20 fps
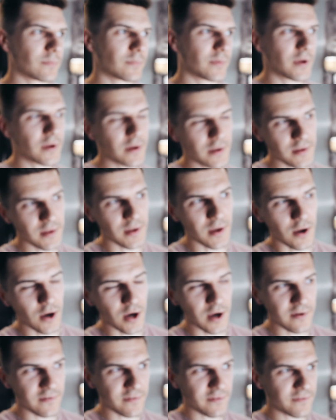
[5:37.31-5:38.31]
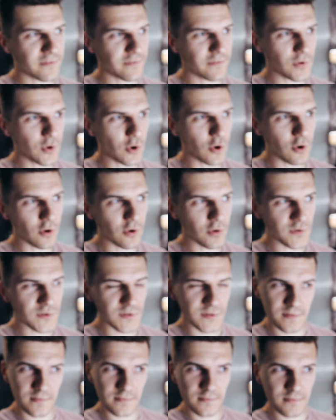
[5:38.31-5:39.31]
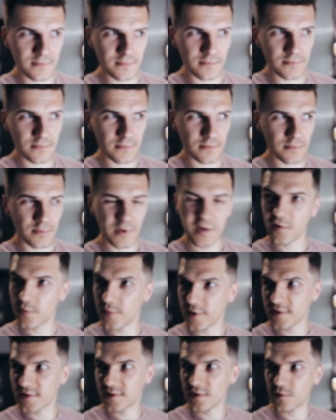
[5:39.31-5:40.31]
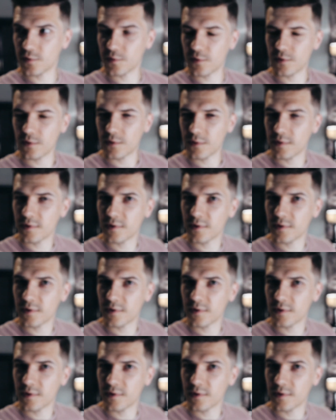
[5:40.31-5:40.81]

But, yeah, I've been to Liverpool.